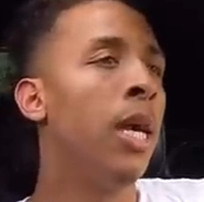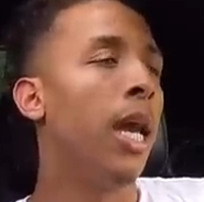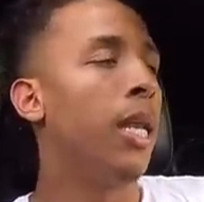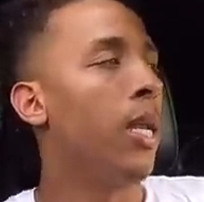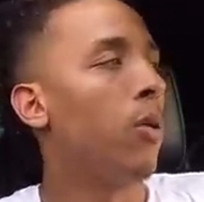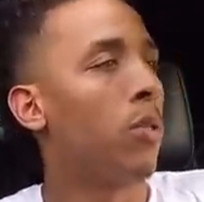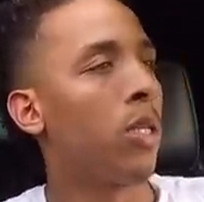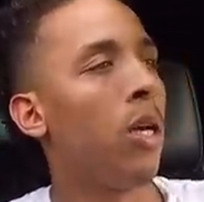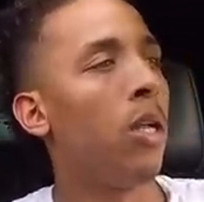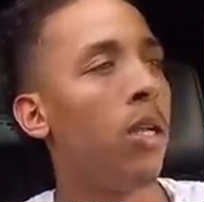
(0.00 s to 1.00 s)
And then there
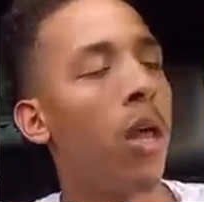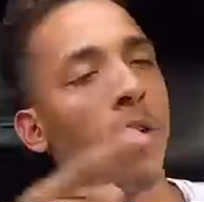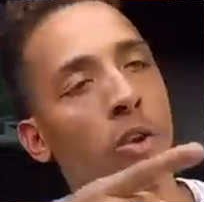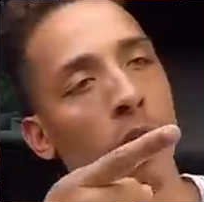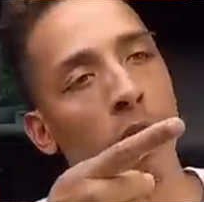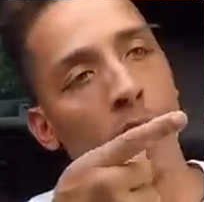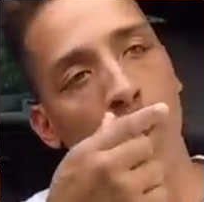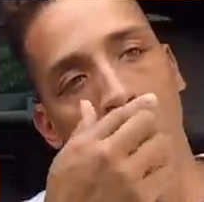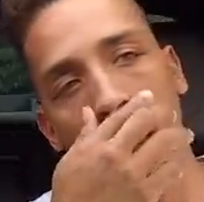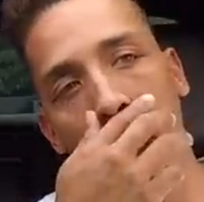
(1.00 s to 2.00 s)
was another dude,
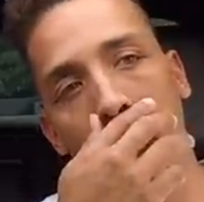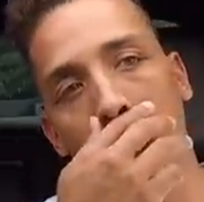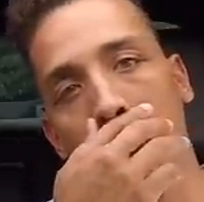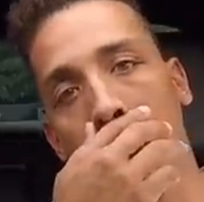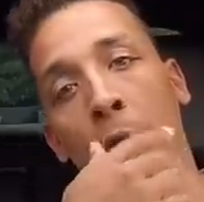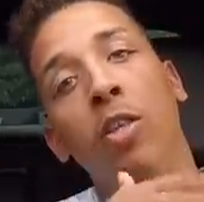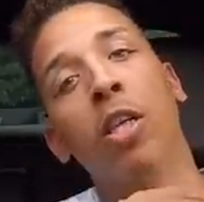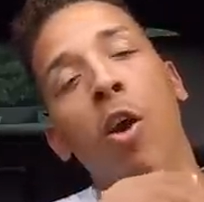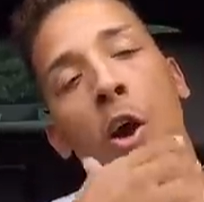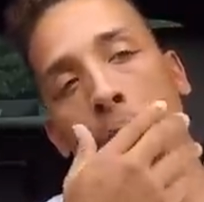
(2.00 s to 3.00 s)
uh,
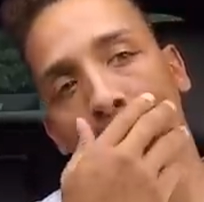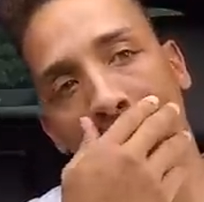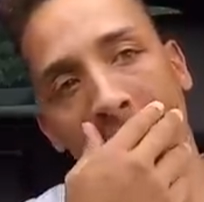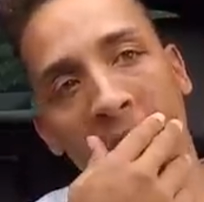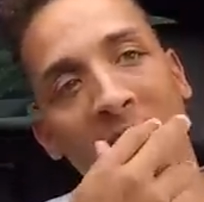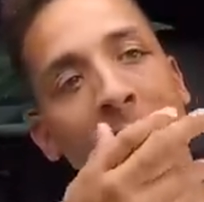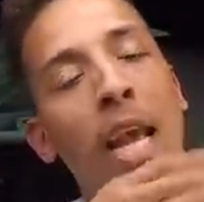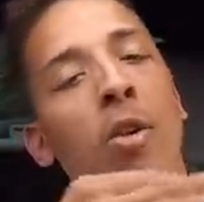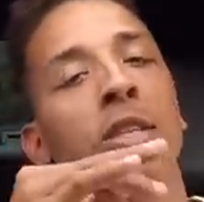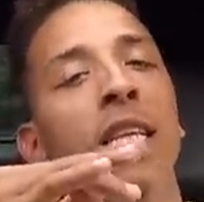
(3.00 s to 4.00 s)
Percy Carr,
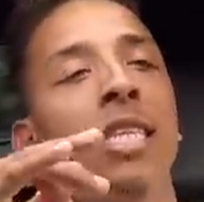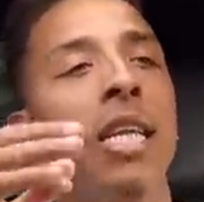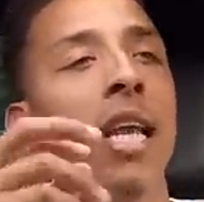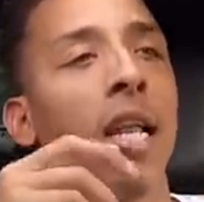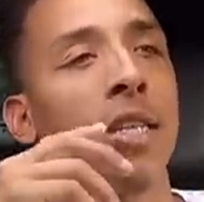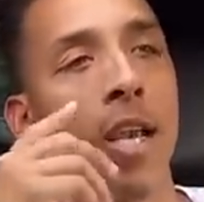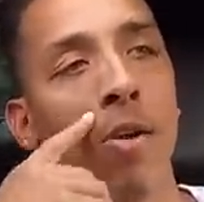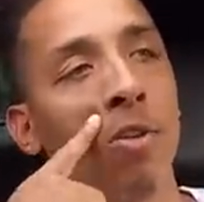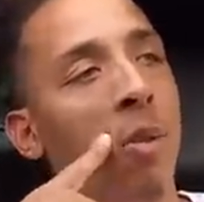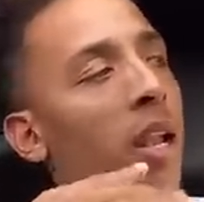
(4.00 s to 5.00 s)
San Jose City College head coach,